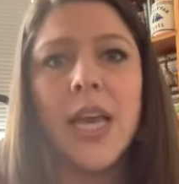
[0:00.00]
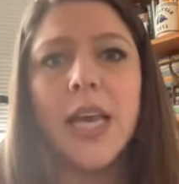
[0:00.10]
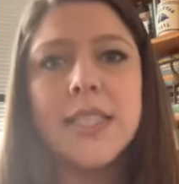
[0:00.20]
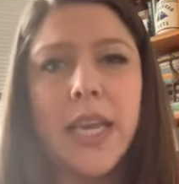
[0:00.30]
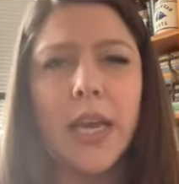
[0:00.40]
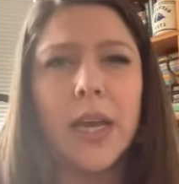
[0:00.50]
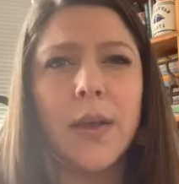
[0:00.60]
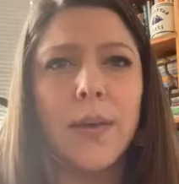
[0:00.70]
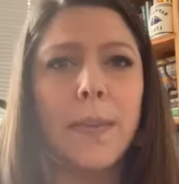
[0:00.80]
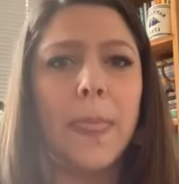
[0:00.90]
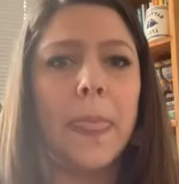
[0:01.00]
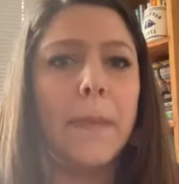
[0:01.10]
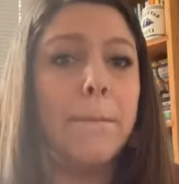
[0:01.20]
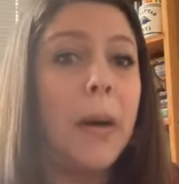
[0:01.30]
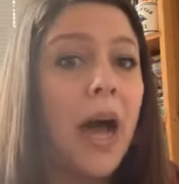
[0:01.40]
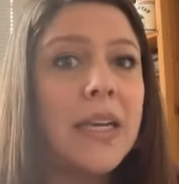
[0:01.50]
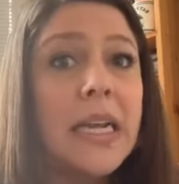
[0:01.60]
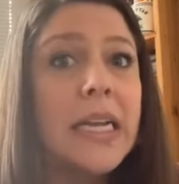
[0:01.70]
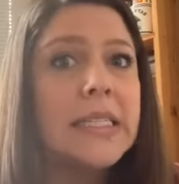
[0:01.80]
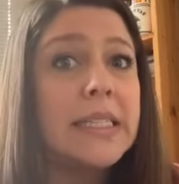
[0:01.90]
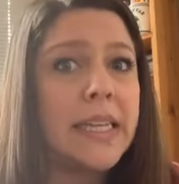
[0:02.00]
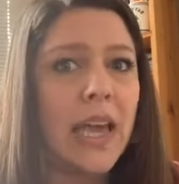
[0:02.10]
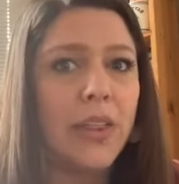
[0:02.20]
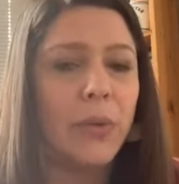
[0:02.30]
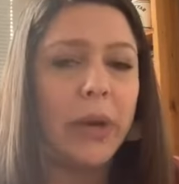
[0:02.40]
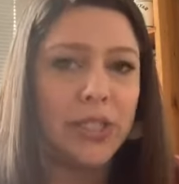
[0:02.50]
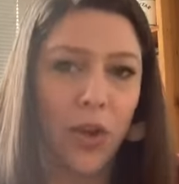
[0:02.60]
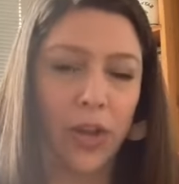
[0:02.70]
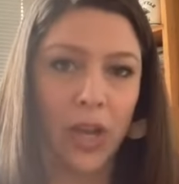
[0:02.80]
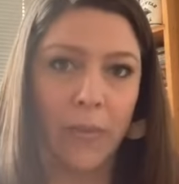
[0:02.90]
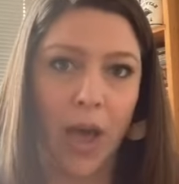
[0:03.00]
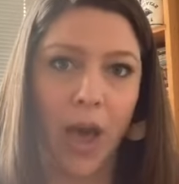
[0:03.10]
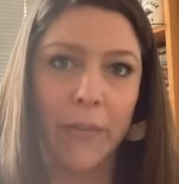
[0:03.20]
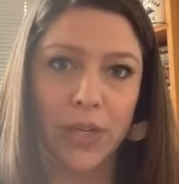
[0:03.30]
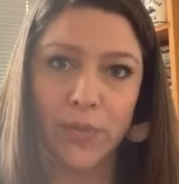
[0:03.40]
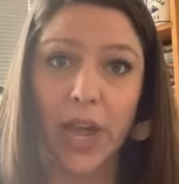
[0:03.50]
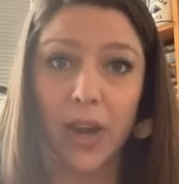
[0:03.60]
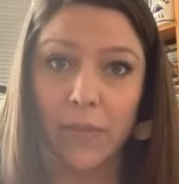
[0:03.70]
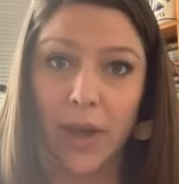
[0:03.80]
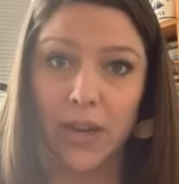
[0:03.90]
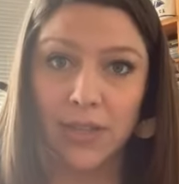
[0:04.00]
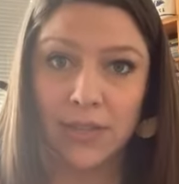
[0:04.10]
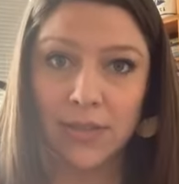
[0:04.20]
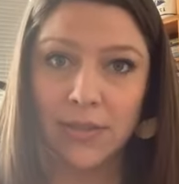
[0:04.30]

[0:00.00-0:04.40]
It's like bonding us together by talking about how much we hate our bodies.